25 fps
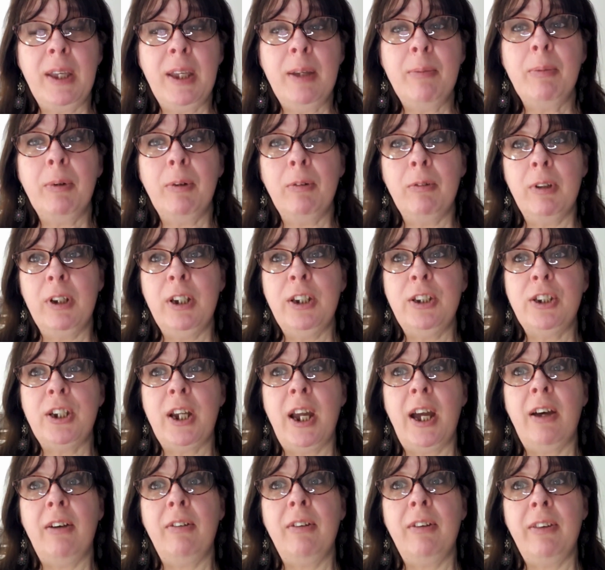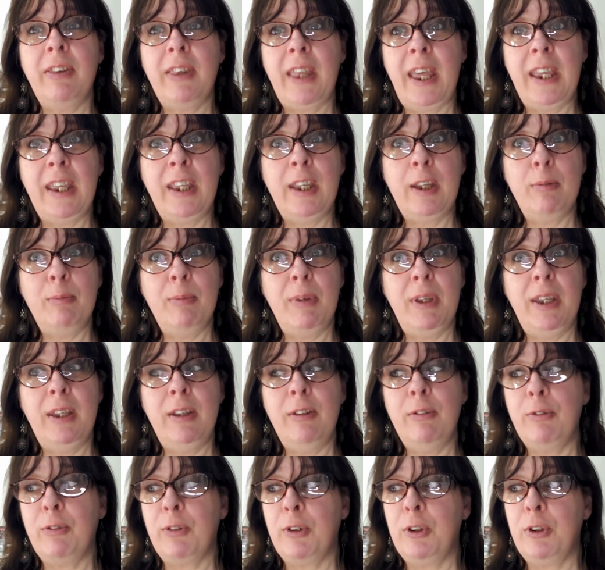people reach out thanking me